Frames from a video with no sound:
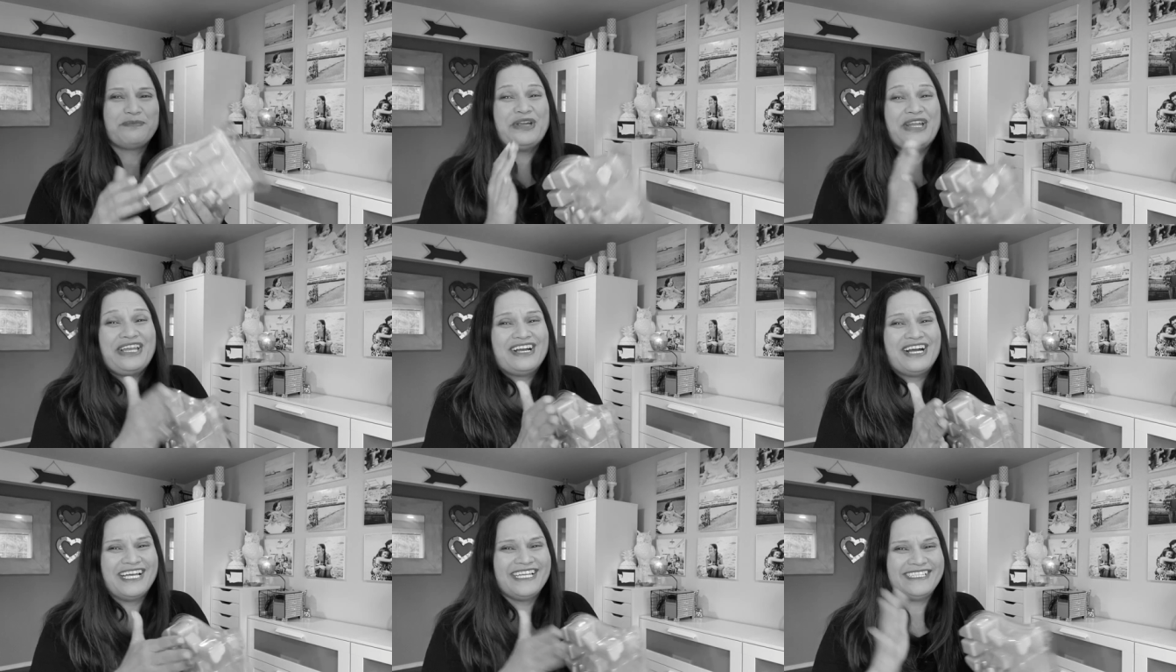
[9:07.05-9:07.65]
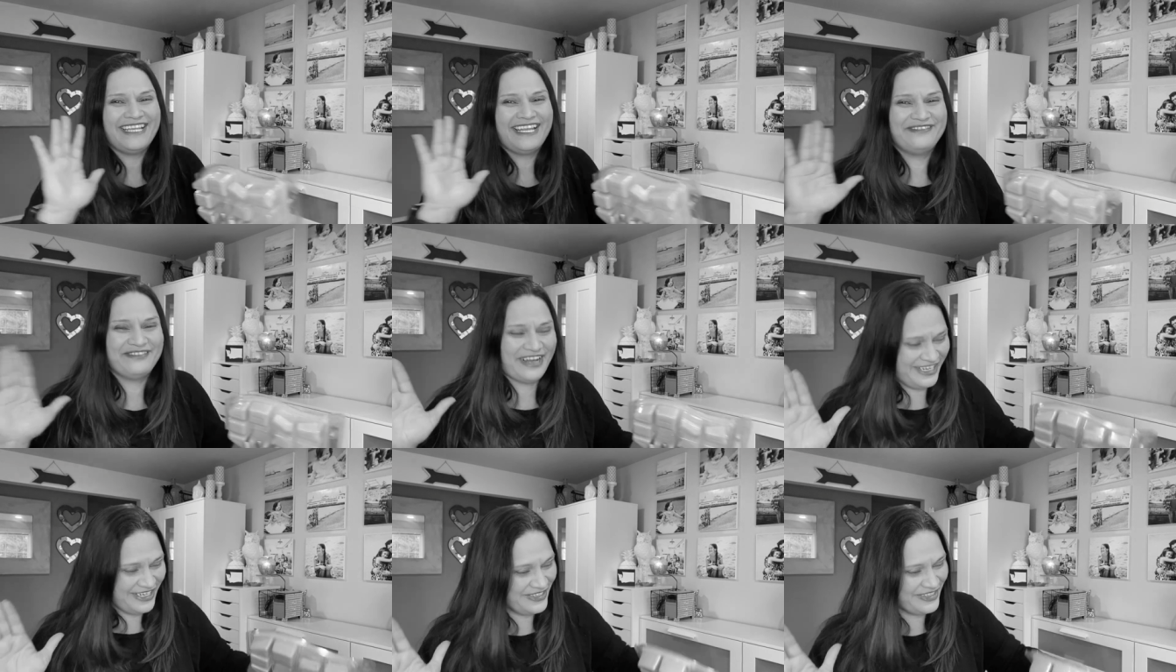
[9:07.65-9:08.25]
pre-cut and
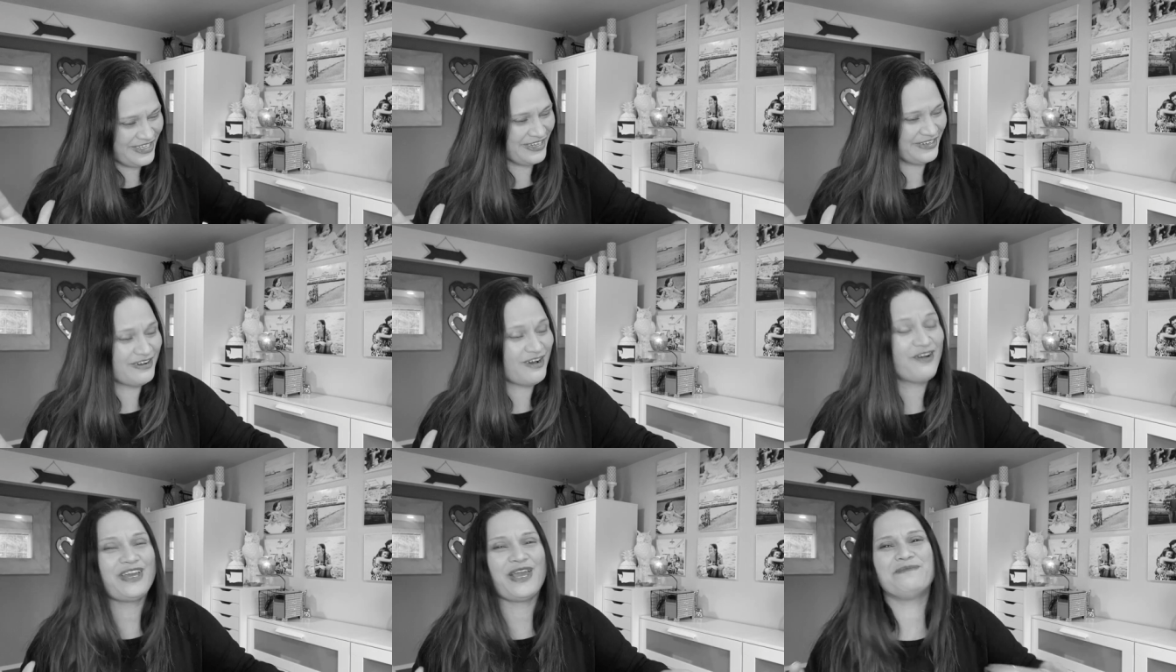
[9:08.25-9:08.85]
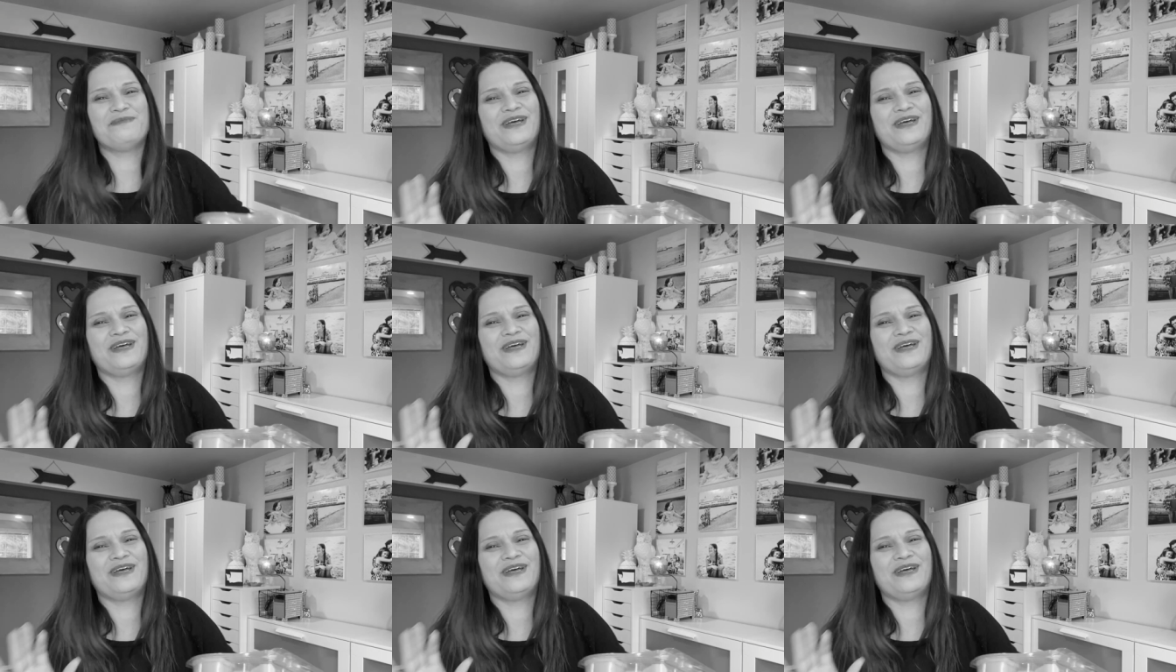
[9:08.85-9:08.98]
ready to go. Okay,